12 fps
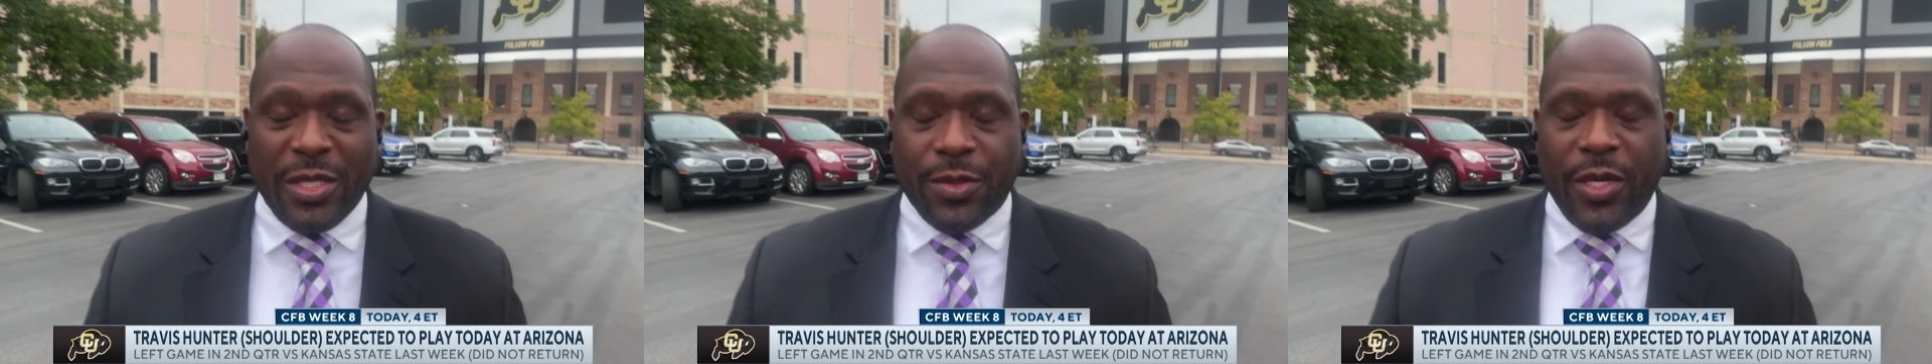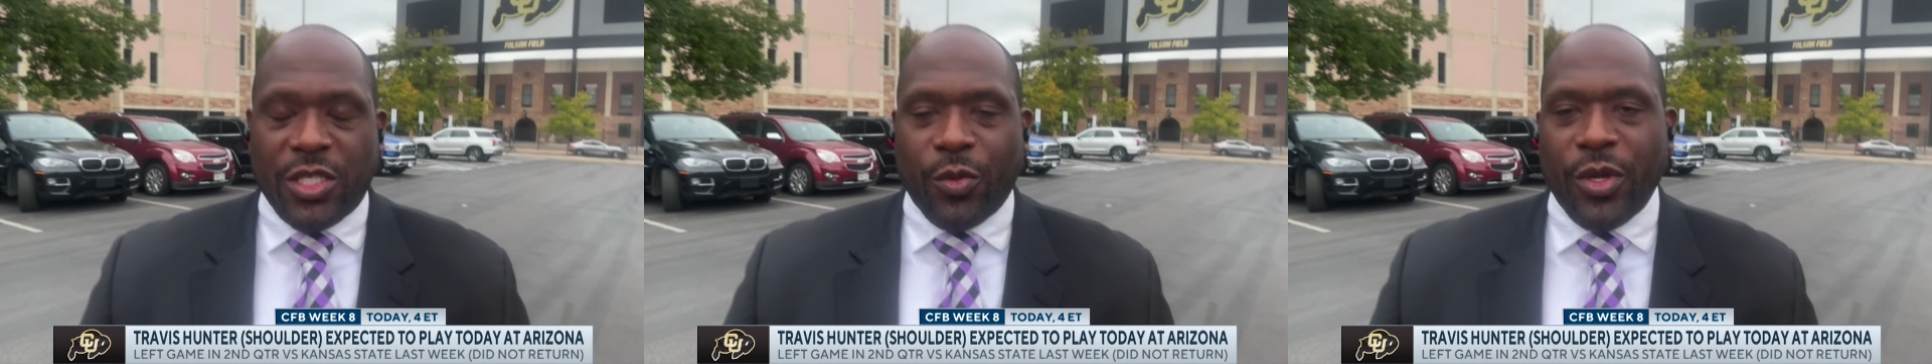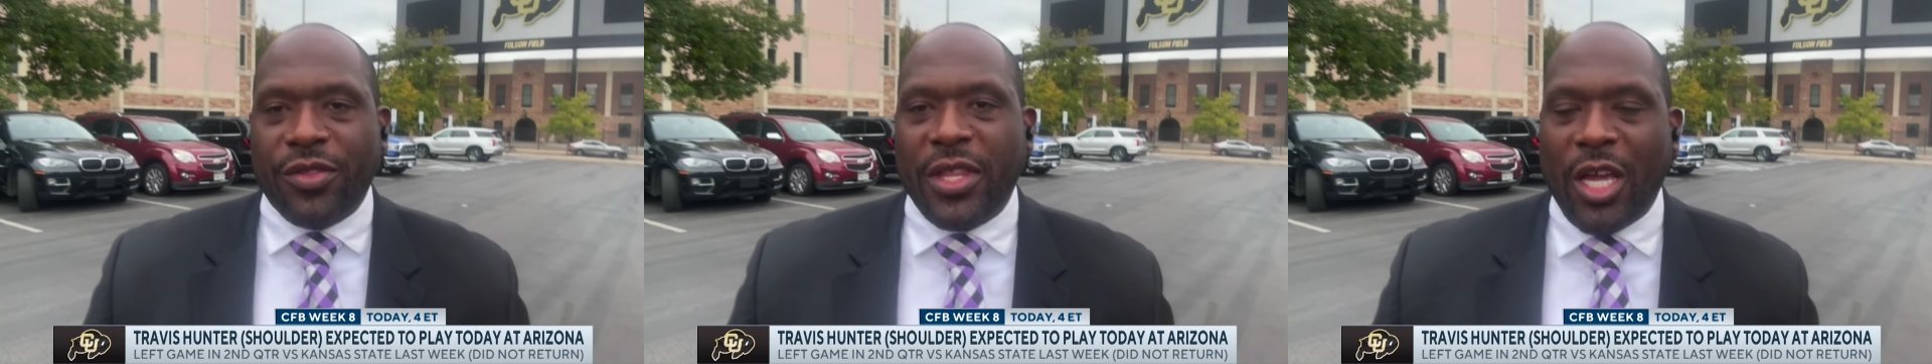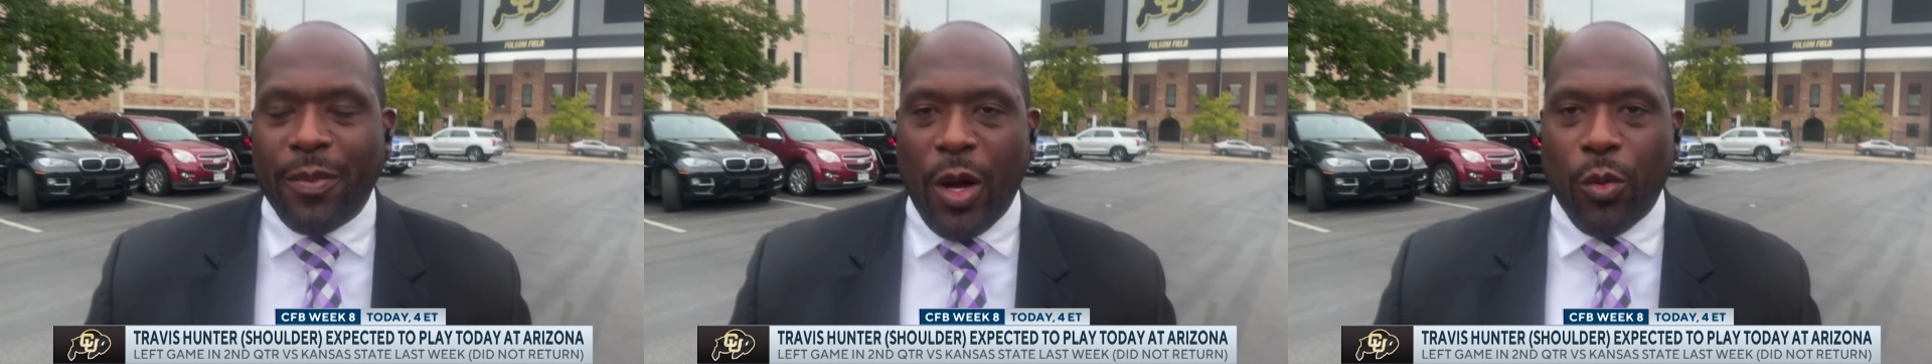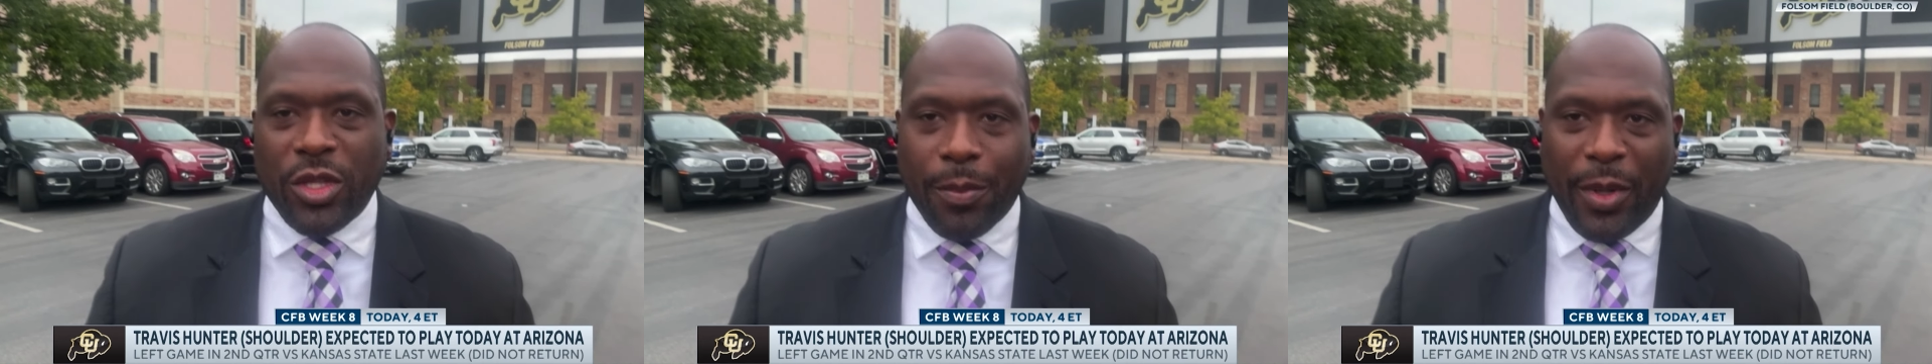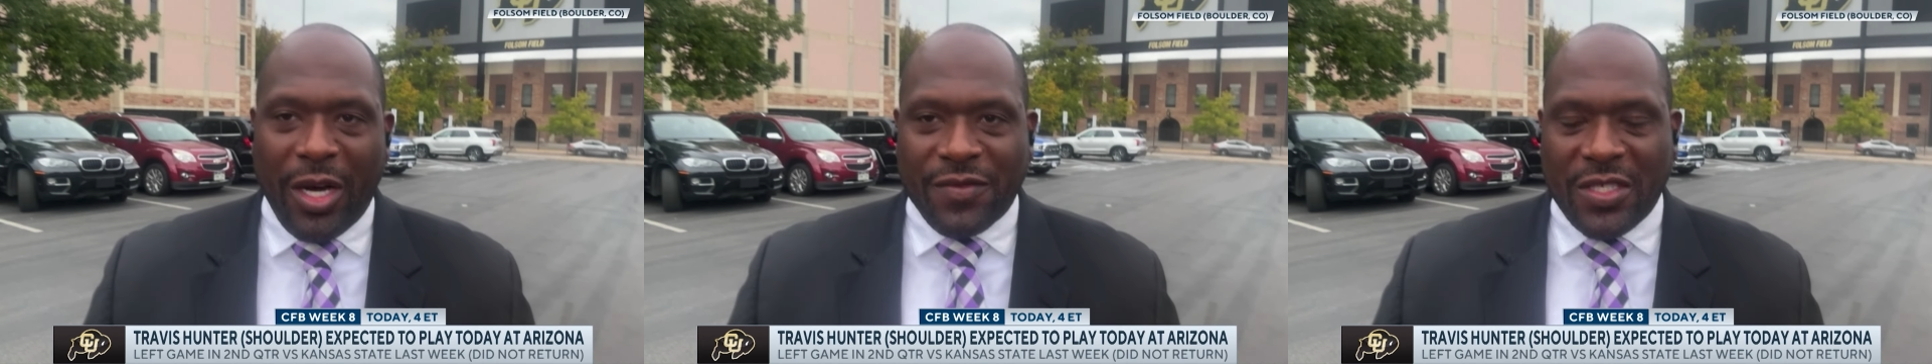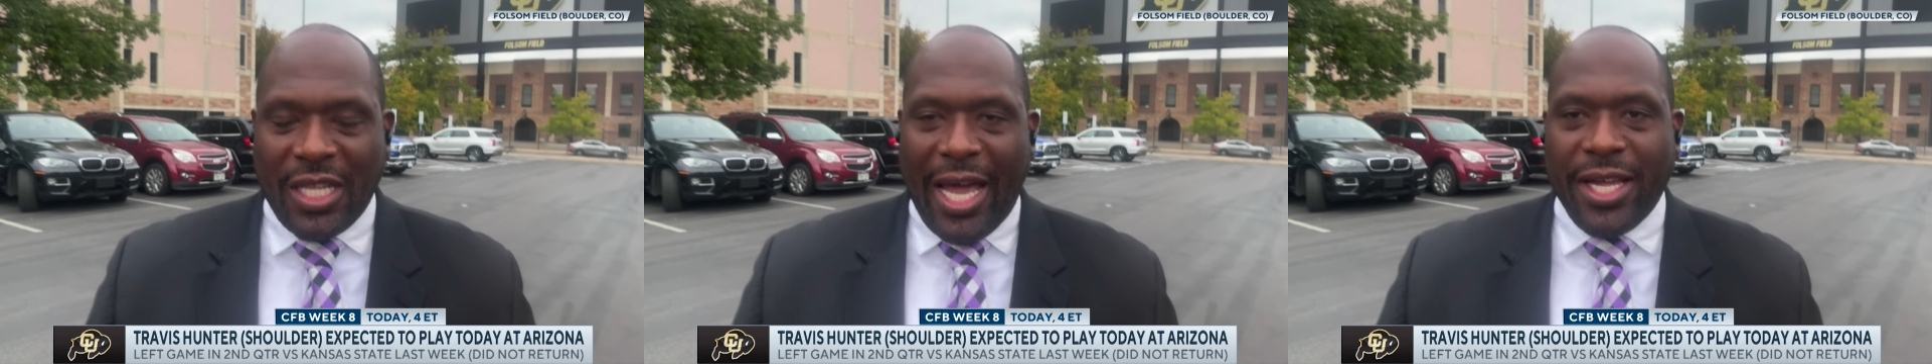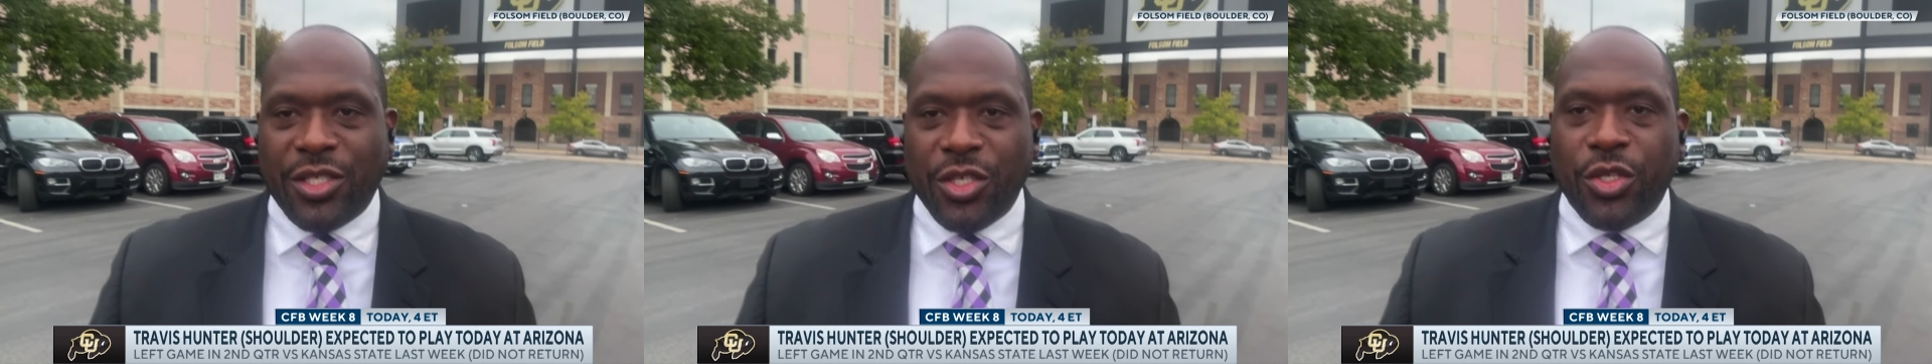especially when you think about what the Buffs like to